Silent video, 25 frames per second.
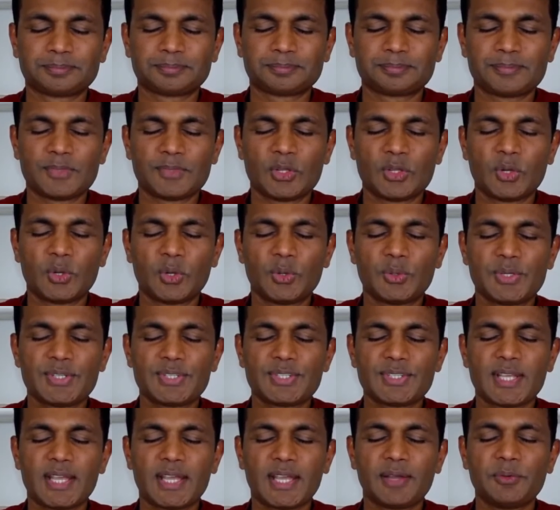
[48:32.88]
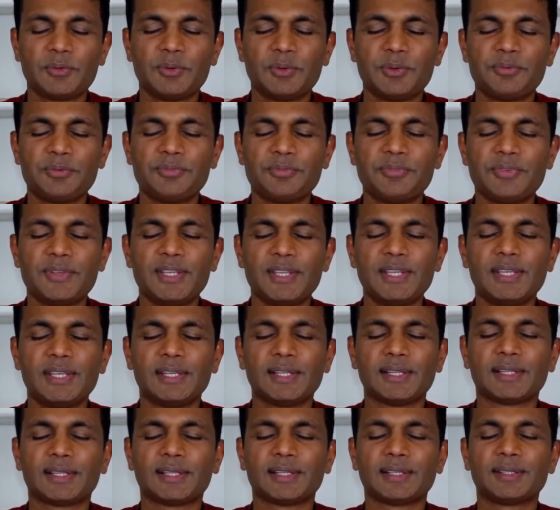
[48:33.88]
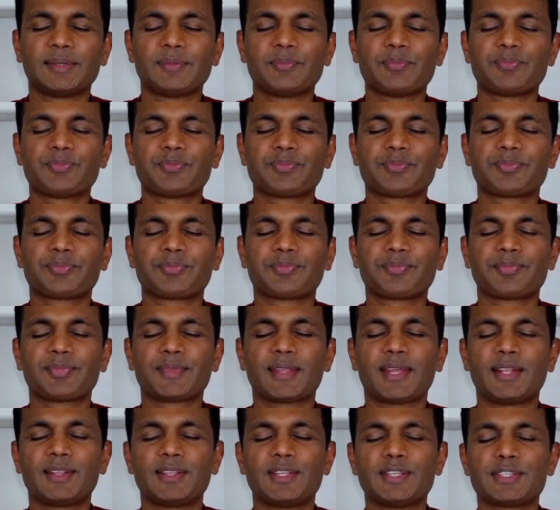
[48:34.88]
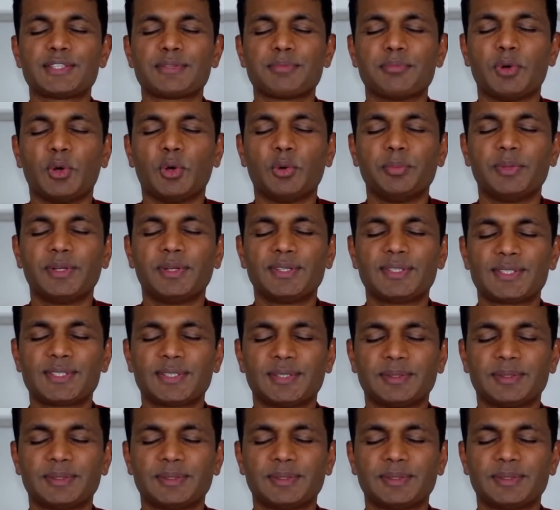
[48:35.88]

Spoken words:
Notice how you feel at this moment.